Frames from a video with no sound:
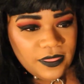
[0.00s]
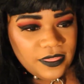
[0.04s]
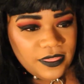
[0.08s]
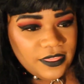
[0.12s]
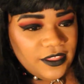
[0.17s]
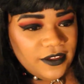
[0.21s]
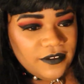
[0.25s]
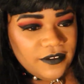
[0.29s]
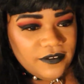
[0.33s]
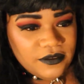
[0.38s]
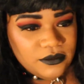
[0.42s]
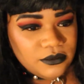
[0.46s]

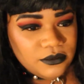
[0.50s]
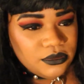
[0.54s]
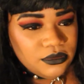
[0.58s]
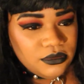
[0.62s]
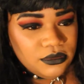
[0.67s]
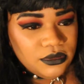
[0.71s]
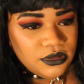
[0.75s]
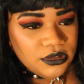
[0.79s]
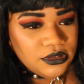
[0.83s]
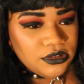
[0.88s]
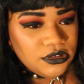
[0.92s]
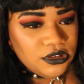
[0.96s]
the
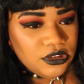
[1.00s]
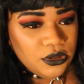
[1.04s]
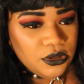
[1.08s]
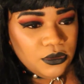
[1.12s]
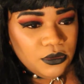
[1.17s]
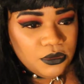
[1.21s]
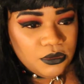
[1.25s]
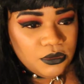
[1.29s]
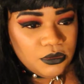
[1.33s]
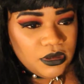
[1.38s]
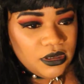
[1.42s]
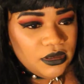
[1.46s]
1, 2,
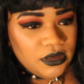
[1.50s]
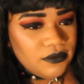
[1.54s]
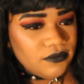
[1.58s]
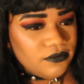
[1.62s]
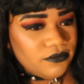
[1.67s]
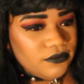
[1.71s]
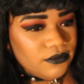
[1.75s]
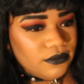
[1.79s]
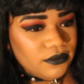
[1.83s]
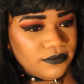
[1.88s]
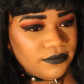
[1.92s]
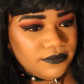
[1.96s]
3,
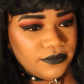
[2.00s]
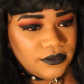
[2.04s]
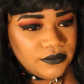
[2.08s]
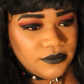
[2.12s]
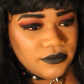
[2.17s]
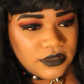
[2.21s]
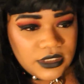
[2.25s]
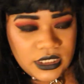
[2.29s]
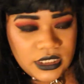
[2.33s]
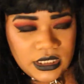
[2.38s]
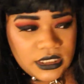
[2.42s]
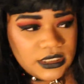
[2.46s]
4, 5,
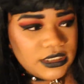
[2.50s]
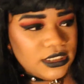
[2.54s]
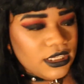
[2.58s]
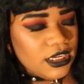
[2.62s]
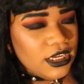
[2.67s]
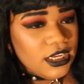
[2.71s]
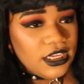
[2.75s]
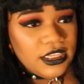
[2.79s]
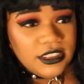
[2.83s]
6,